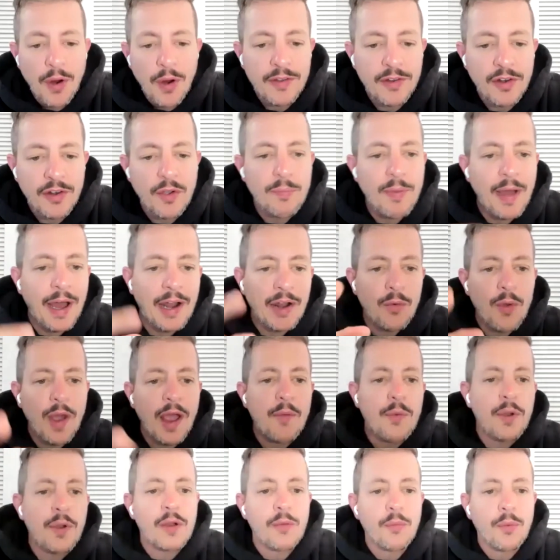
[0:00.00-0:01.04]
to do. By the way,
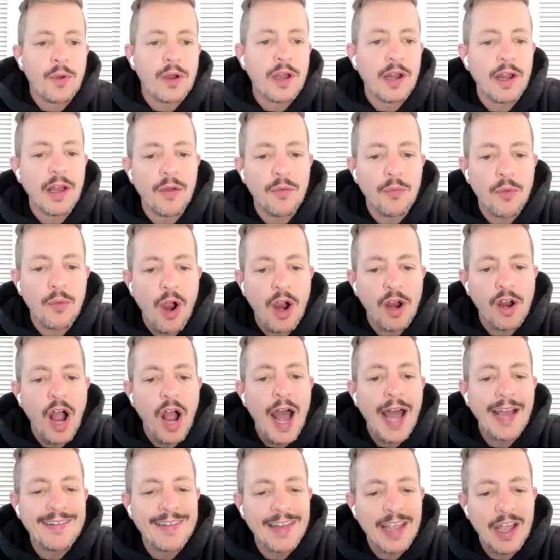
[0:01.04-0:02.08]
we're we're gonna our
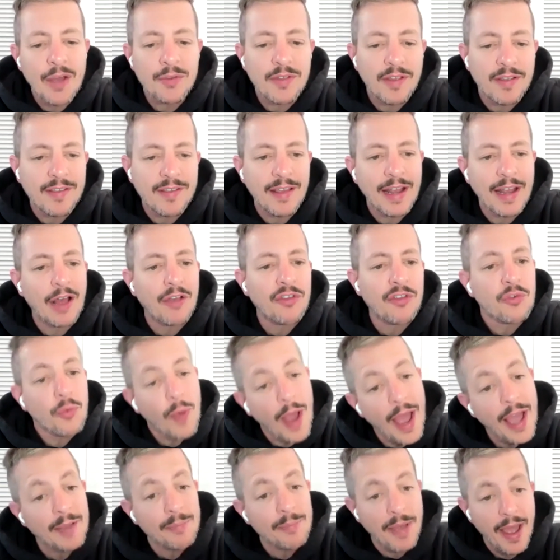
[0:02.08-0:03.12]
idea was to send out
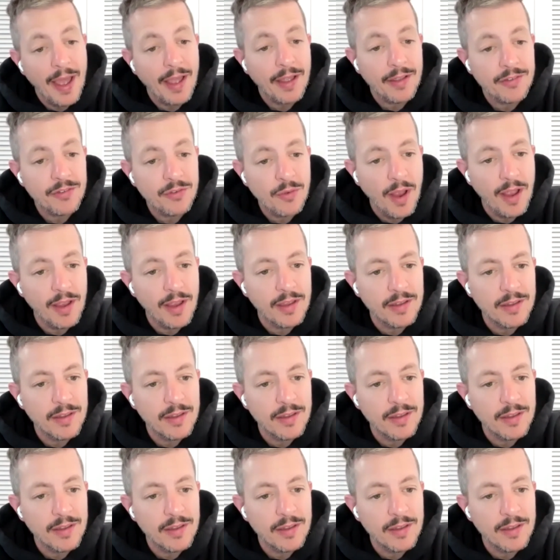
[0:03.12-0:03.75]
swag bags, right?